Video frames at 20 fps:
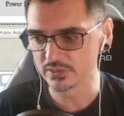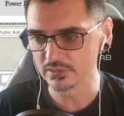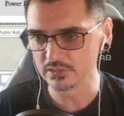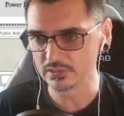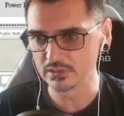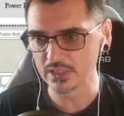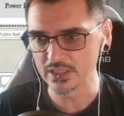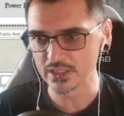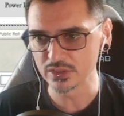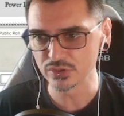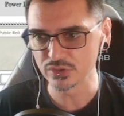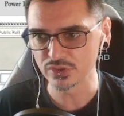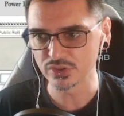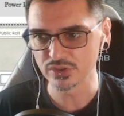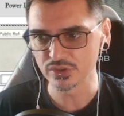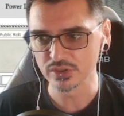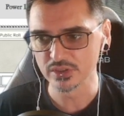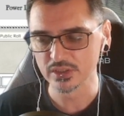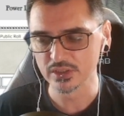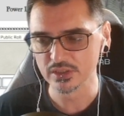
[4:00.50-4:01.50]
lunch,
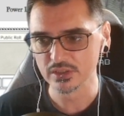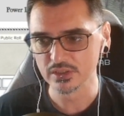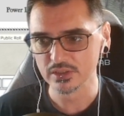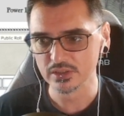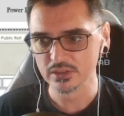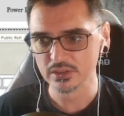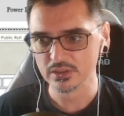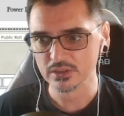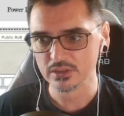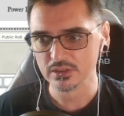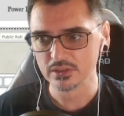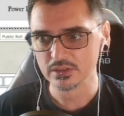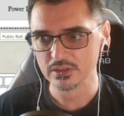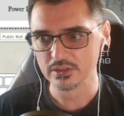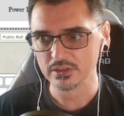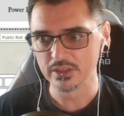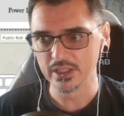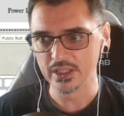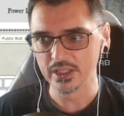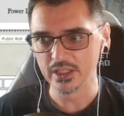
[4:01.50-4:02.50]

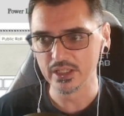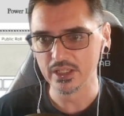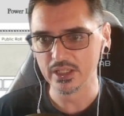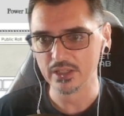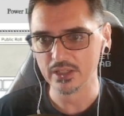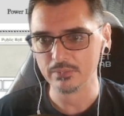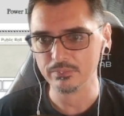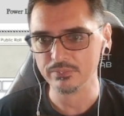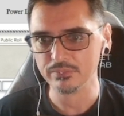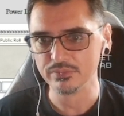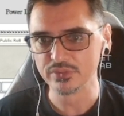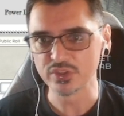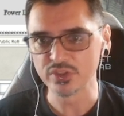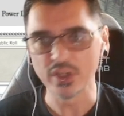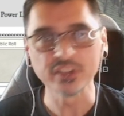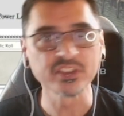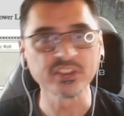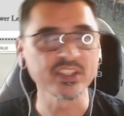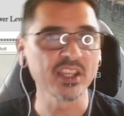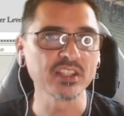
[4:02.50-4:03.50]
so
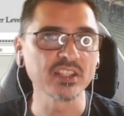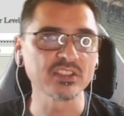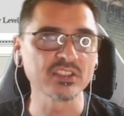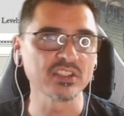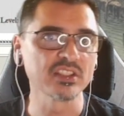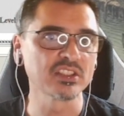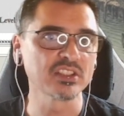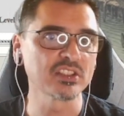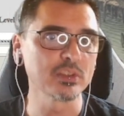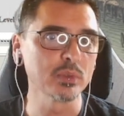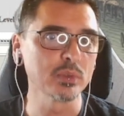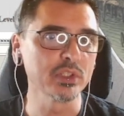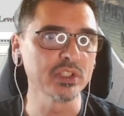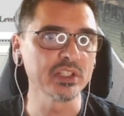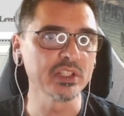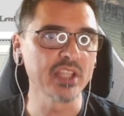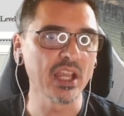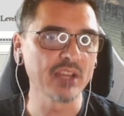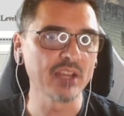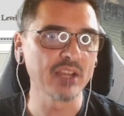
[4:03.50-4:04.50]
I'd say it's still
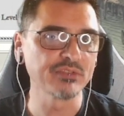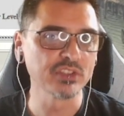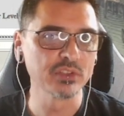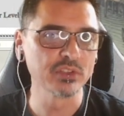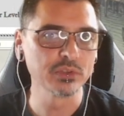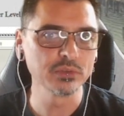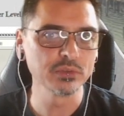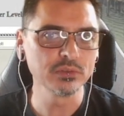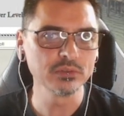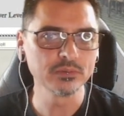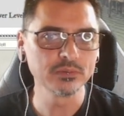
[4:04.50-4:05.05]
early afternoon.